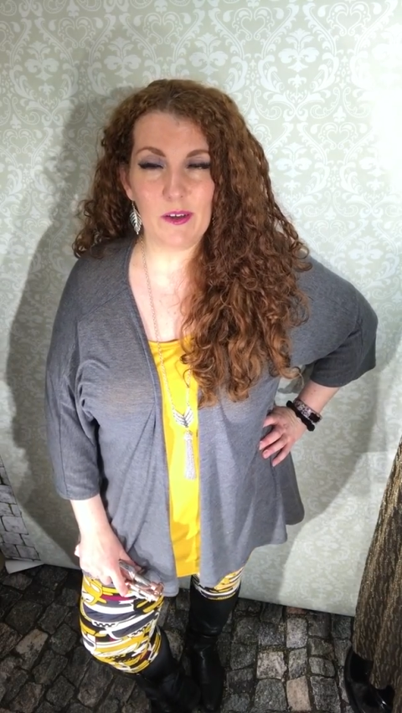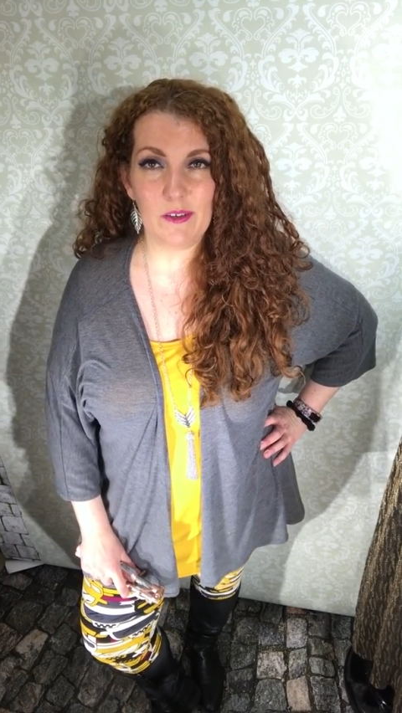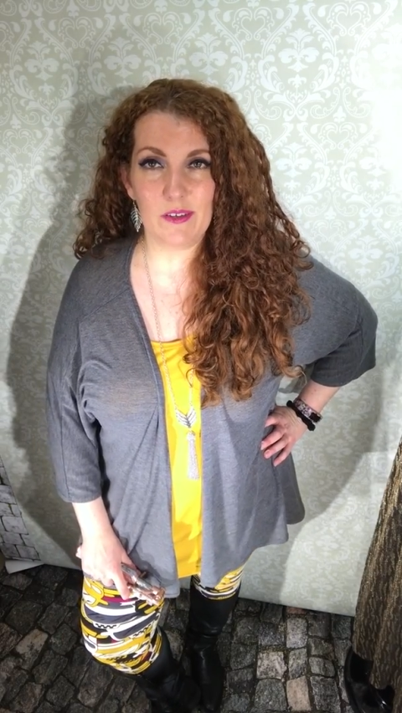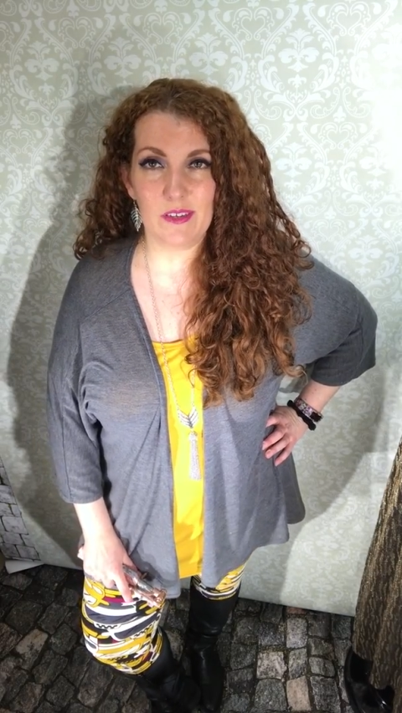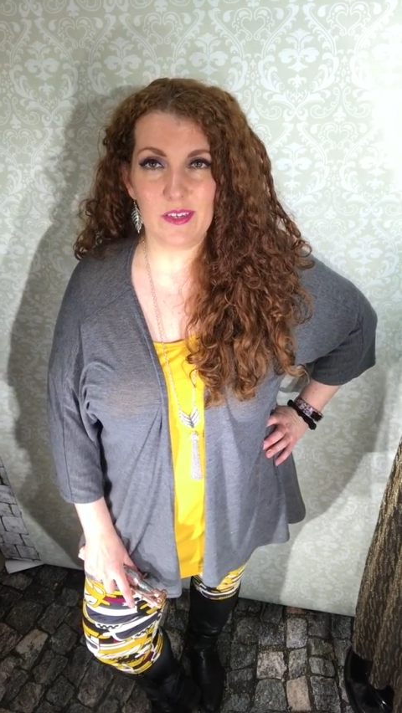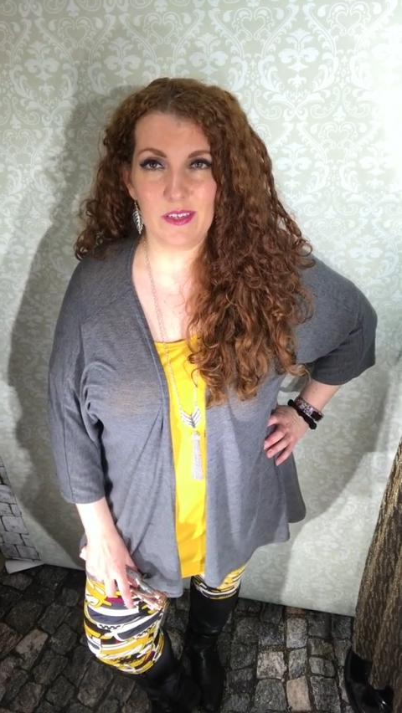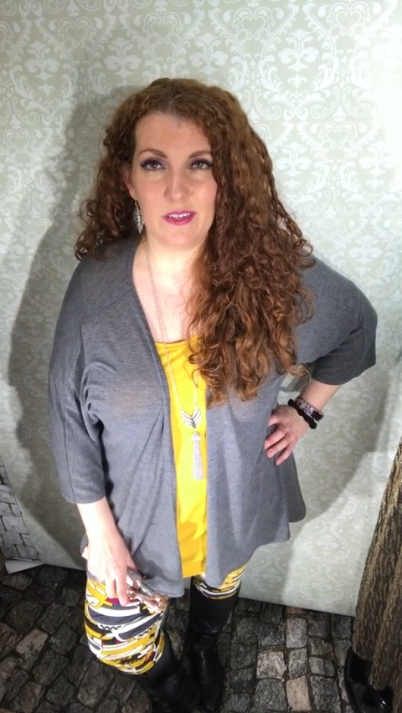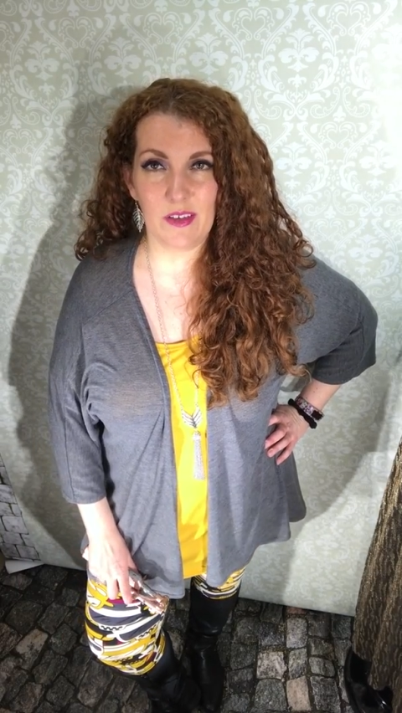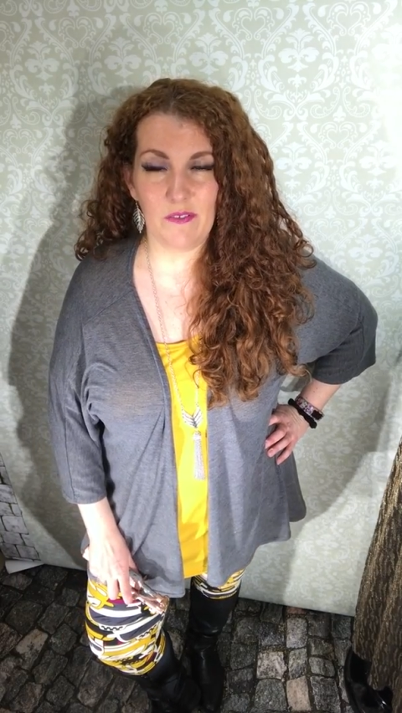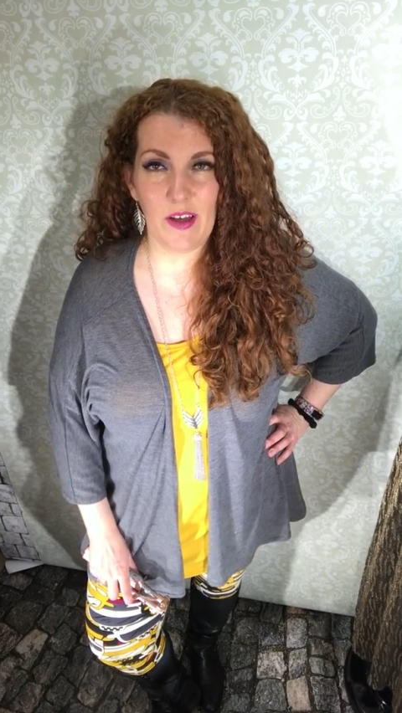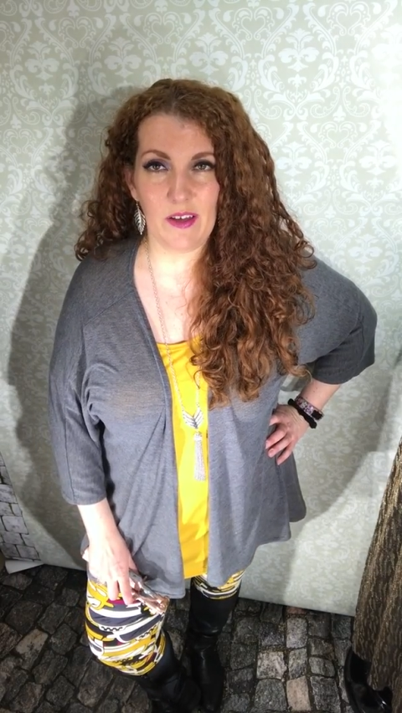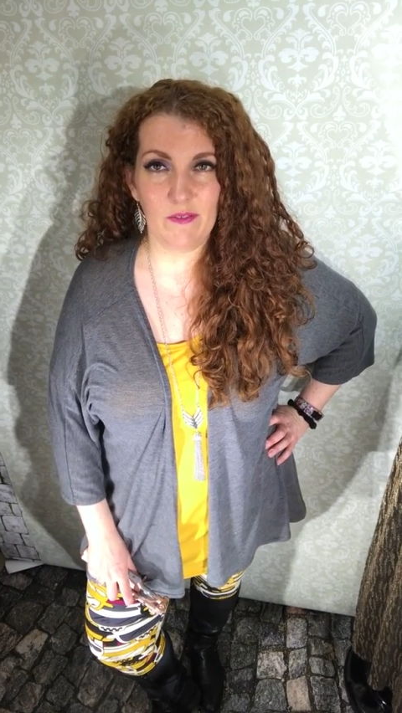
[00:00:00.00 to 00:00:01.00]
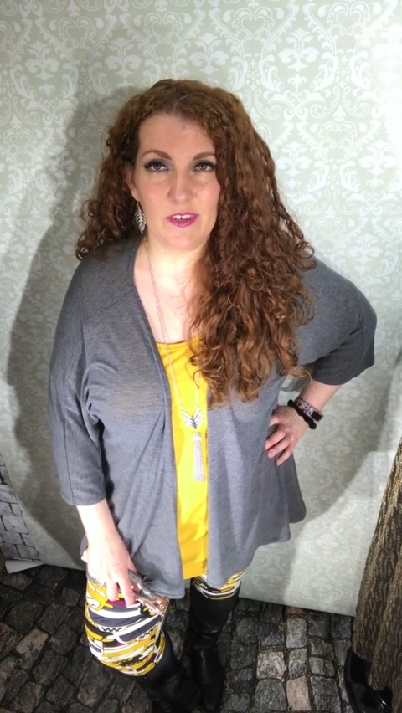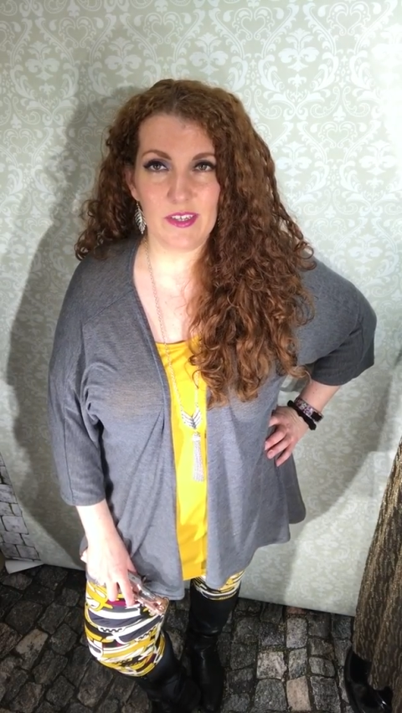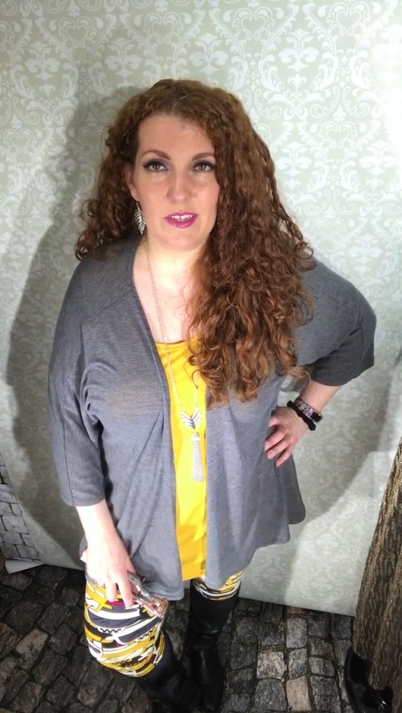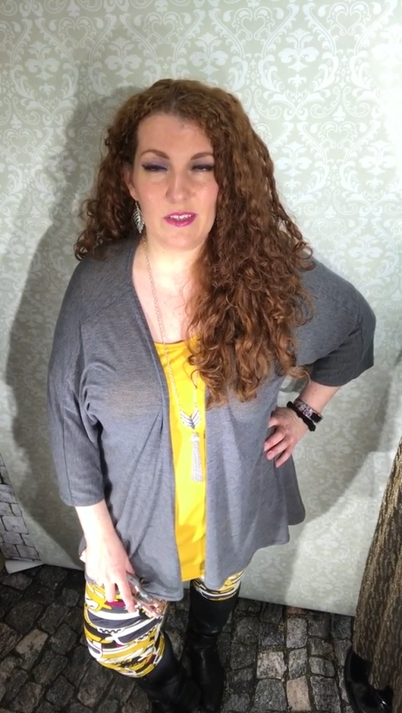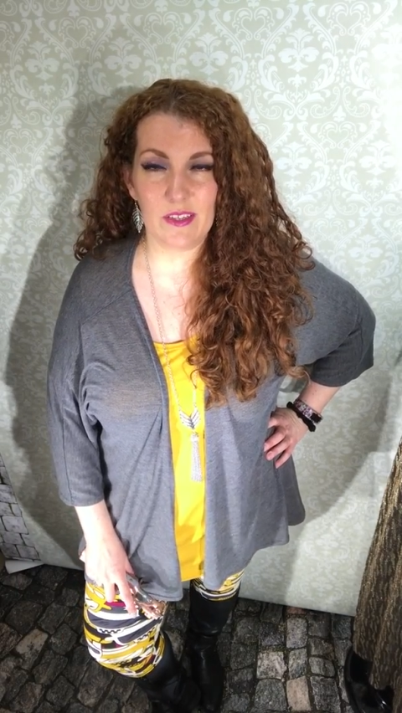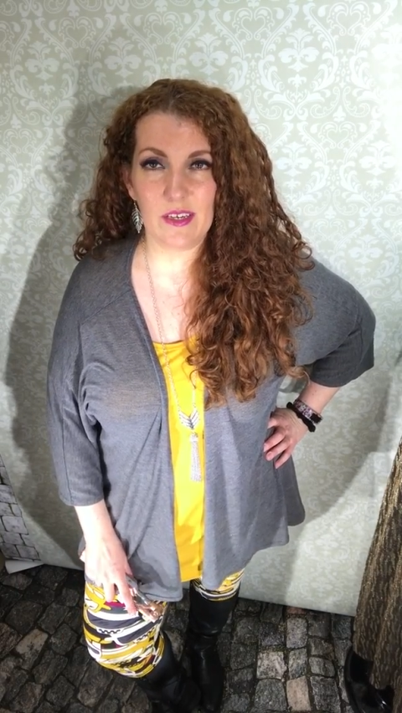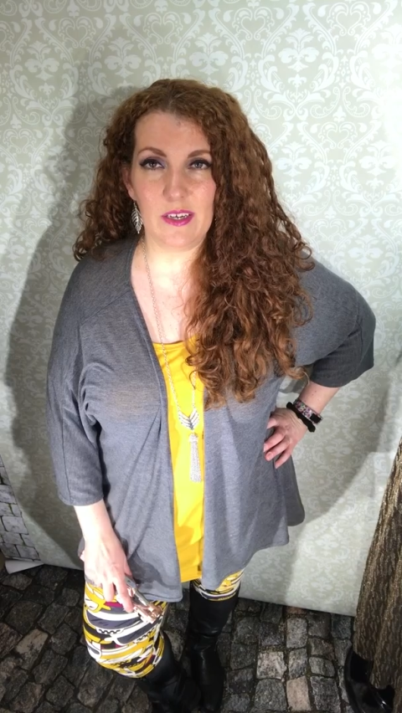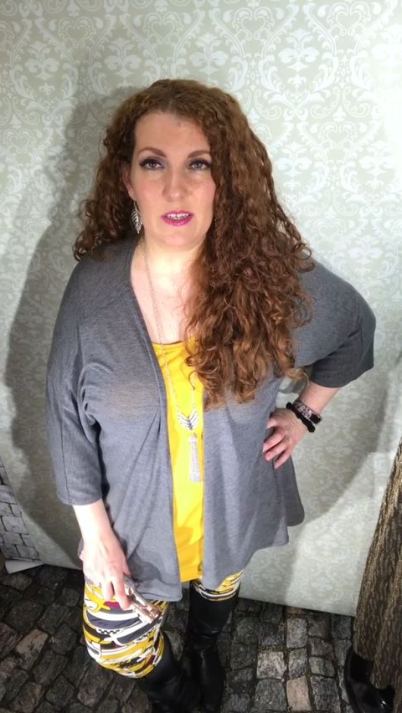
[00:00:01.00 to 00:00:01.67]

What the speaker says: hostesses I've had recently.